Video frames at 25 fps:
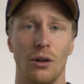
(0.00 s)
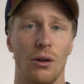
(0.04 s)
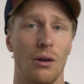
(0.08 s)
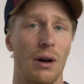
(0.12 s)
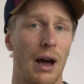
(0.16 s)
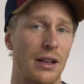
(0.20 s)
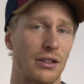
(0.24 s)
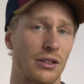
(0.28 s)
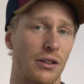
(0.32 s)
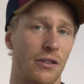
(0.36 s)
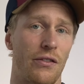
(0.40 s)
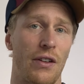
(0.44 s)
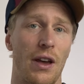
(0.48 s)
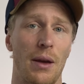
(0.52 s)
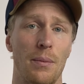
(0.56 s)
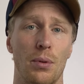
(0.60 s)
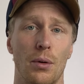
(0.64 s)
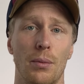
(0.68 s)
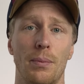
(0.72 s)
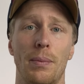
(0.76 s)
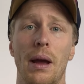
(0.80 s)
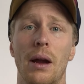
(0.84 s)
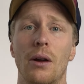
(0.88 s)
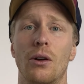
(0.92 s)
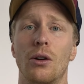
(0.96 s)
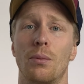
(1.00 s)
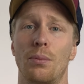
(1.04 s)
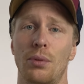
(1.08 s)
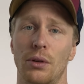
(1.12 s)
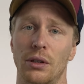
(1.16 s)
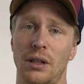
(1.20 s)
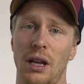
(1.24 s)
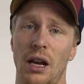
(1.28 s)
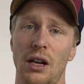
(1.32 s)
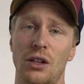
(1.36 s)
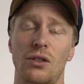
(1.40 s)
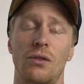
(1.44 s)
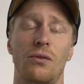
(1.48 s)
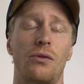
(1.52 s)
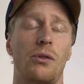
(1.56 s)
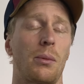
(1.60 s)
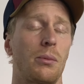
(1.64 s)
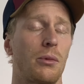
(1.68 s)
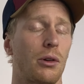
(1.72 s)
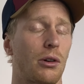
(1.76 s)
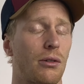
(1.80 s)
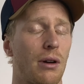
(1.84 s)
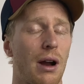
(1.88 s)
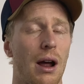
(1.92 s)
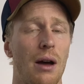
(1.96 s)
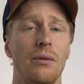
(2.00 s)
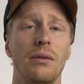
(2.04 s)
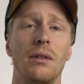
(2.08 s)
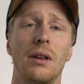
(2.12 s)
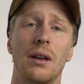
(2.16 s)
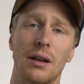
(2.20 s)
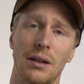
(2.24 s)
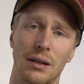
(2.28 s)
as a vapor barrier protection from the ground.